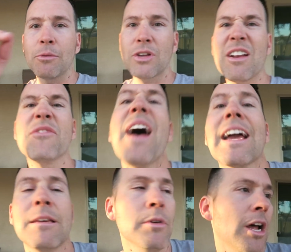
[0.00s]
up, so I had to
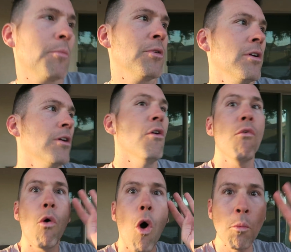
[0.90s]
vacuum it up.
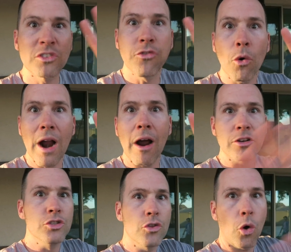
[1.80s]
Almost 4
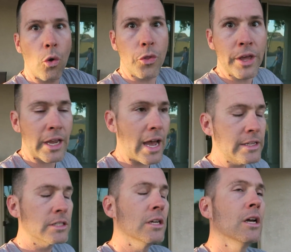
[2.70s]
hours to do the whole thing,
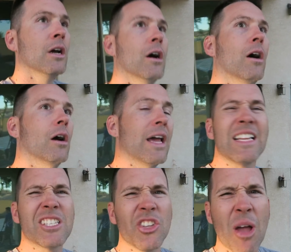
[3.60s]
guys.
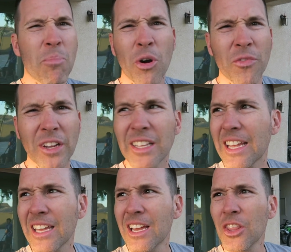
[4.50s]
And it's still not perfect.
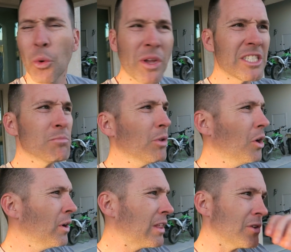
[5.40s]
Like, the wind's
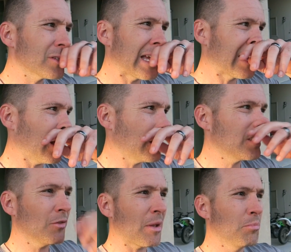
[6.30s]
blowing and there's like, I
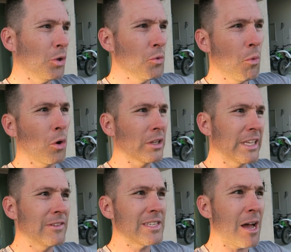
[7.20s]
should have like blew more
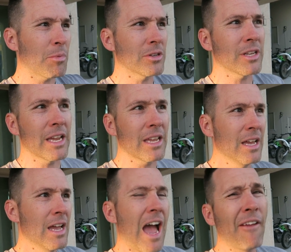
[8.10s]
leaves out, but it's like,
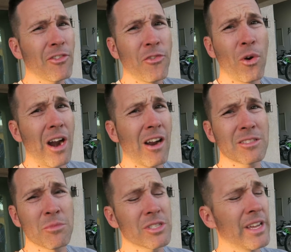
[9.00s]
after 4
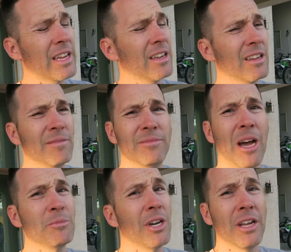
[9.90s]
hours, I'm just like,
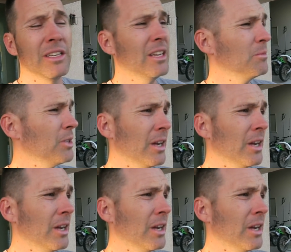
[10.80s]
I'm done, I'm